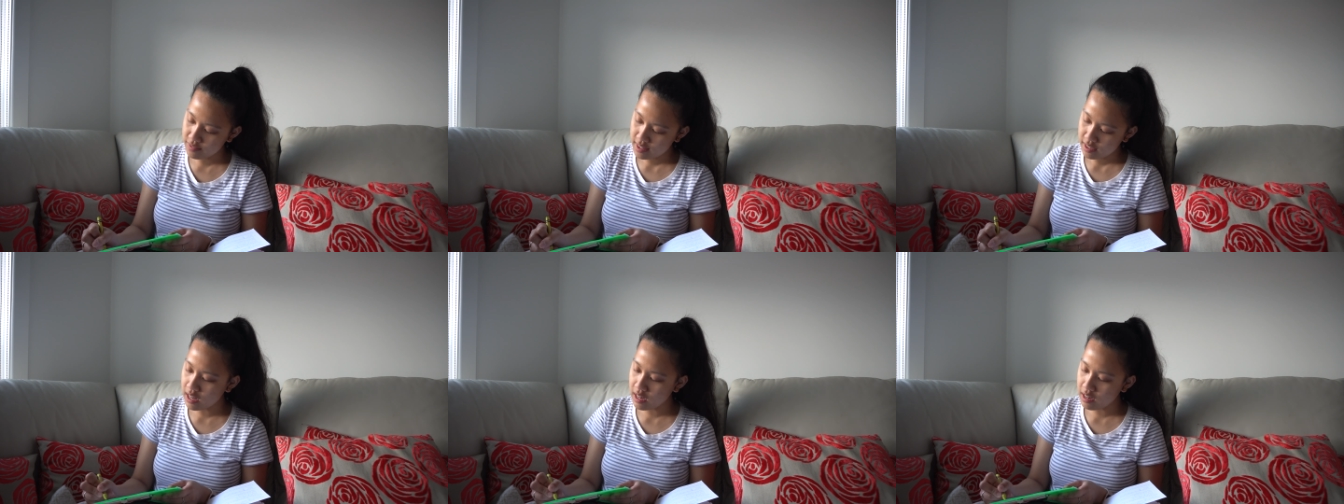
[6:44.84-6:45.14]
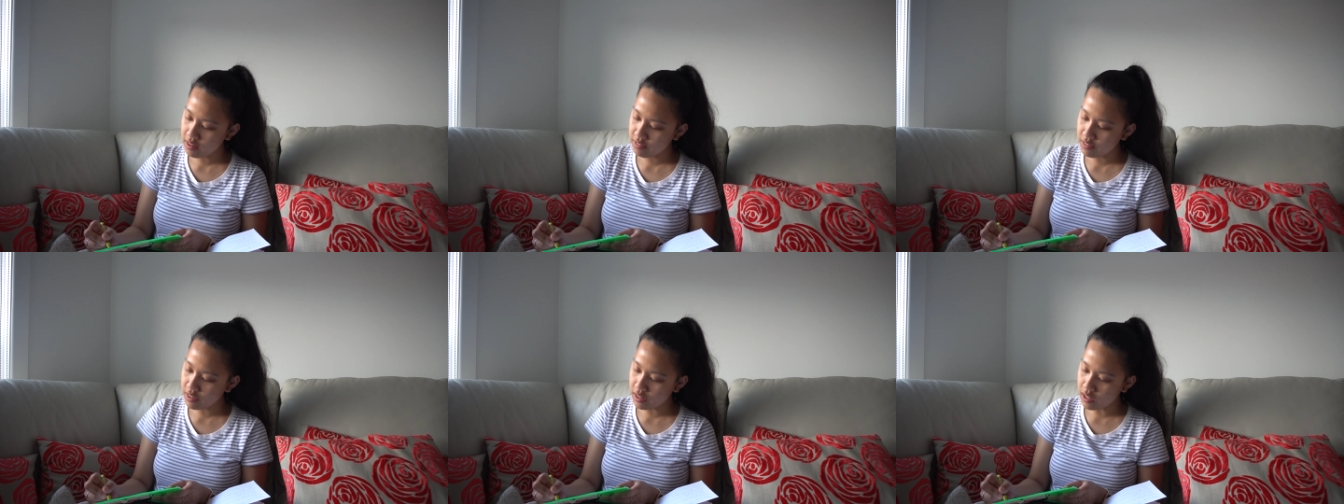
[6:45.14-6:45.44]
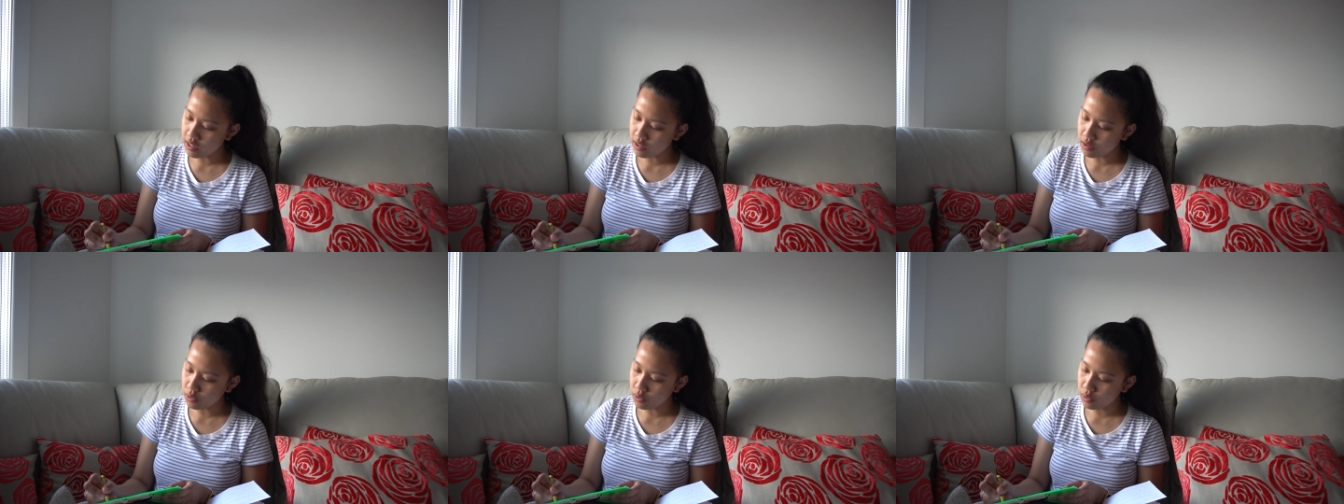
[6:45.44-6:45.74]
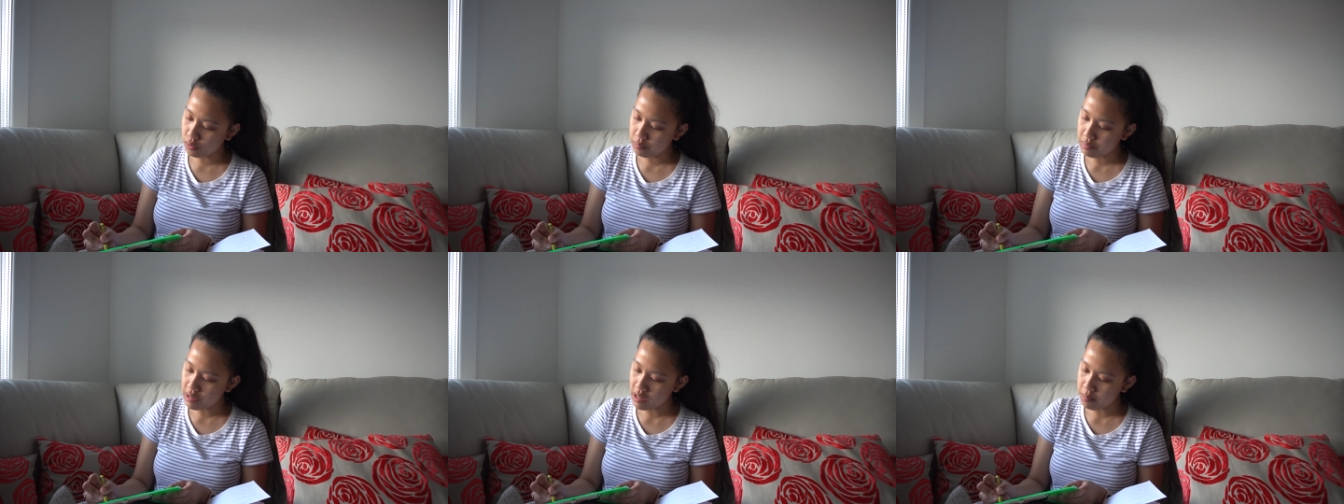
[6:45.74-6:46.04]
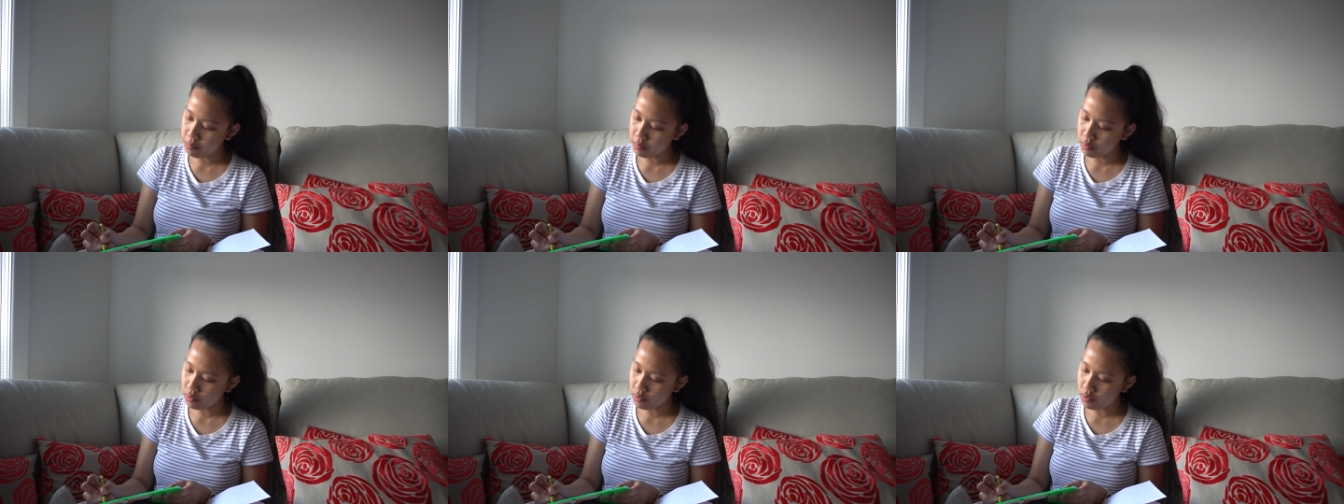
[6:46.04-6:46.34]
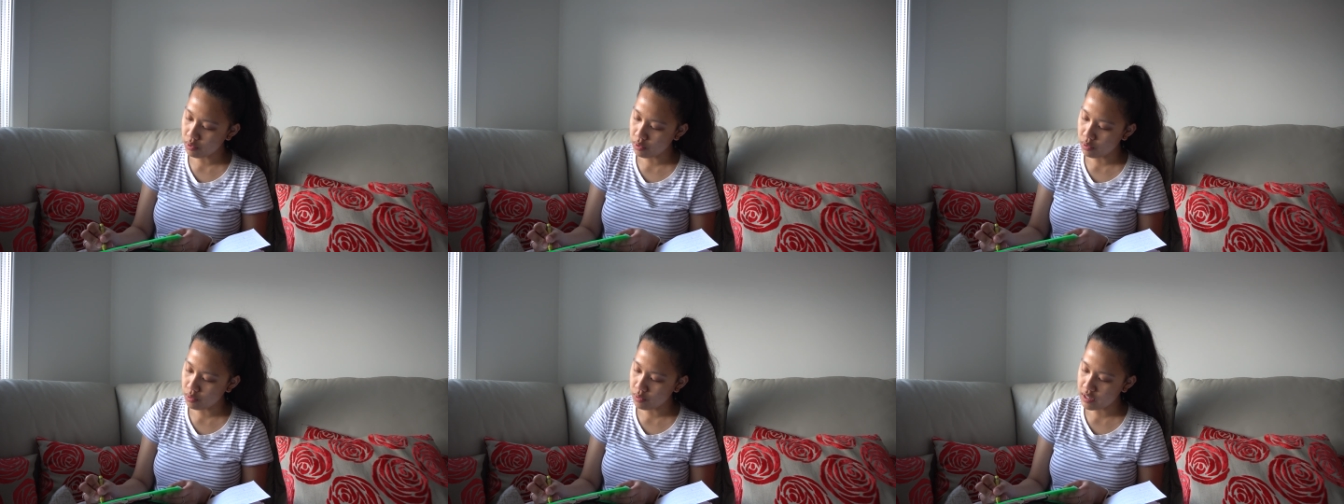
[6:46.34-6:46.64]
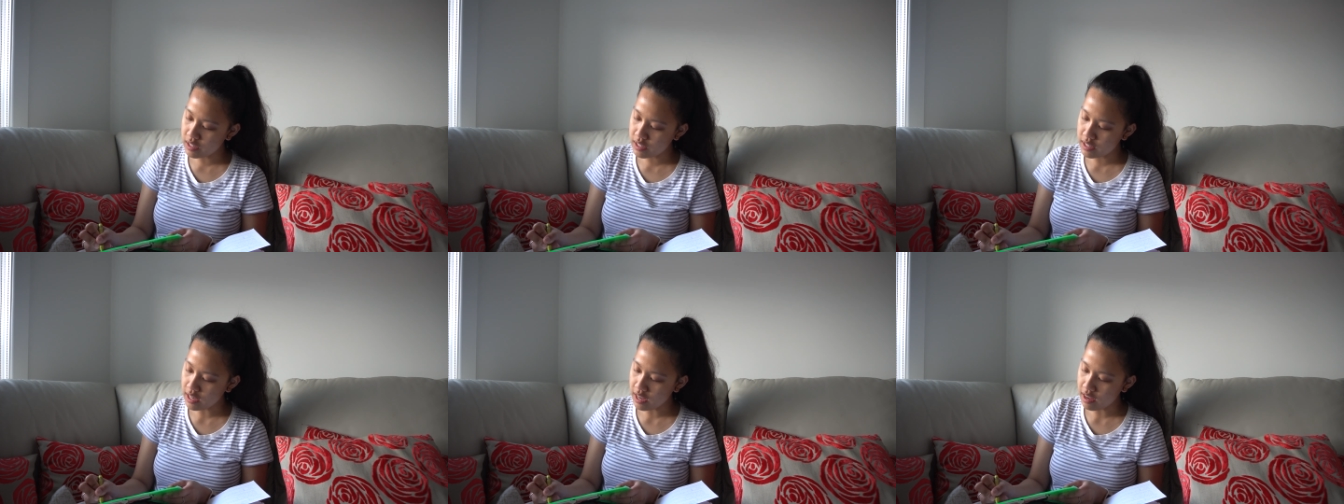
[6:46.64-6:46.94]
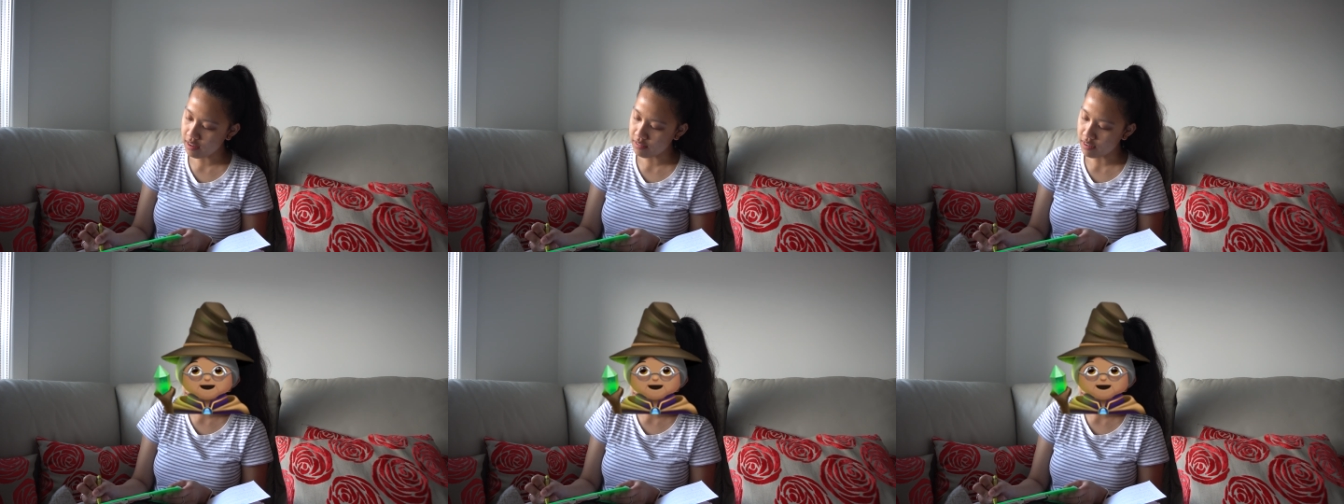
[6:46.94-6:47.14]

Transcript: And I feel like old people always have